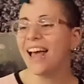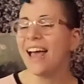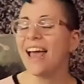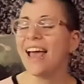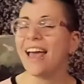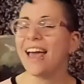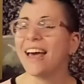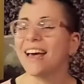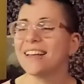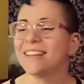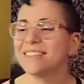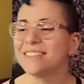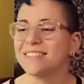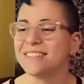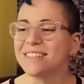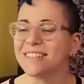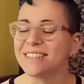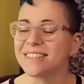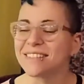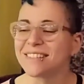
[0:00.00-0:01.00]
And
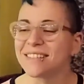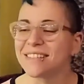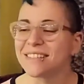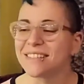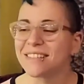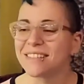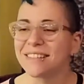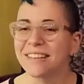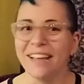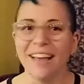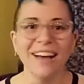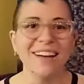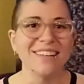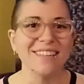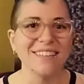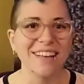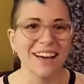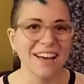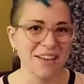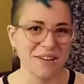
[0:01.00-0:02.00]
yeah,
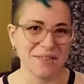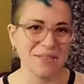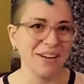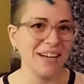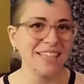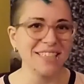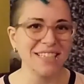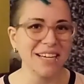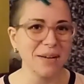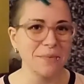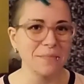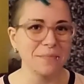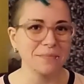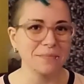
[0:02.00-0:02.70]
I had a great time.